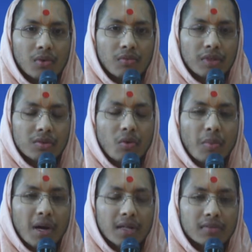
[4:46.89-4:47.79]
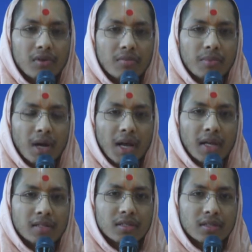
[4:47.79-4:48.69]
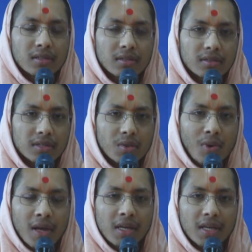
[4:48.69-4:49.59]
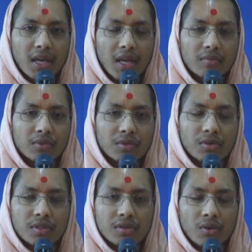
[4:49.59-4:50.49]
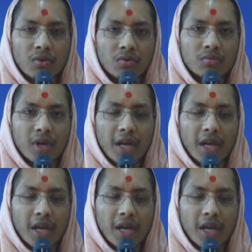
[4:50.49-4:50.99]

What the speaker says: with Gopalananda Swami Maharaj divinely came to his home,